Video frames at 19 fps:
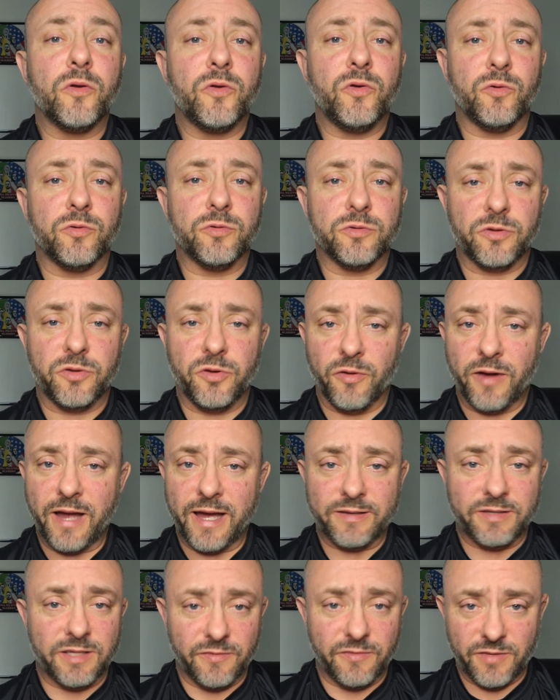your
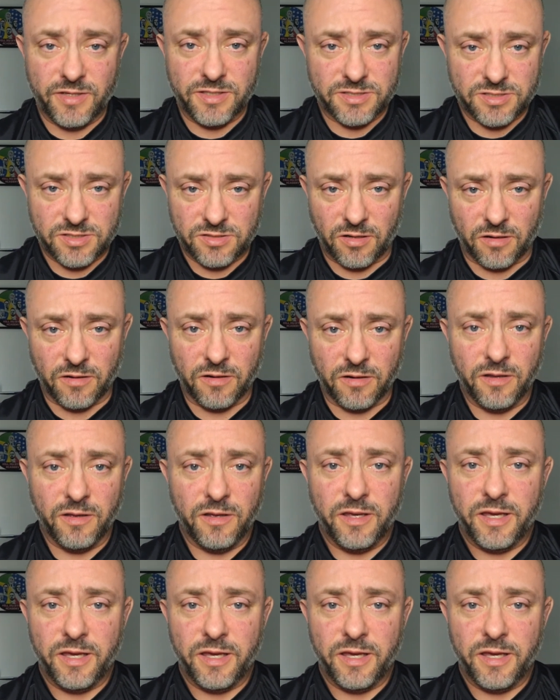activities start.